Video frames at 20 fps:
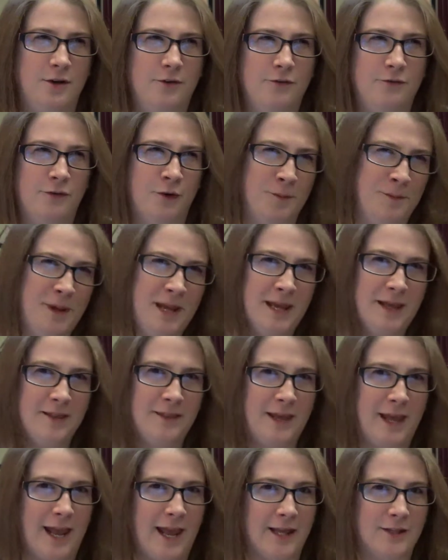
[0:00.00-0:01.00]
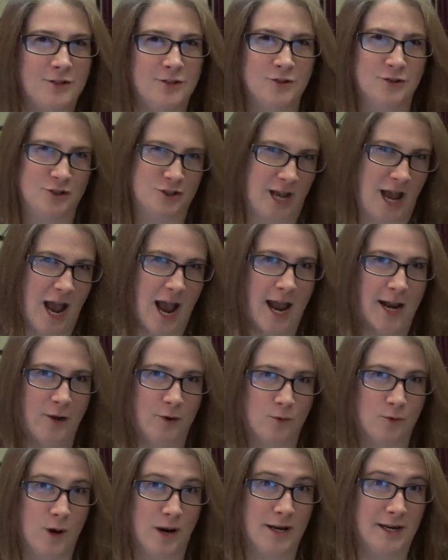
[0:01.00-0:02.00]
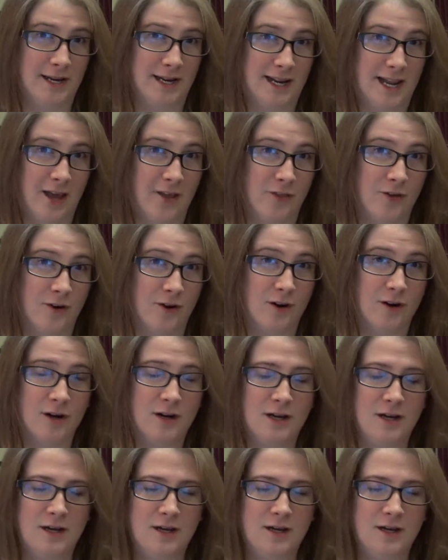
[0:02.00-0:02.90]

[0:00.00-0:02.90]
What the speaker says: for me, the answers kind of run together,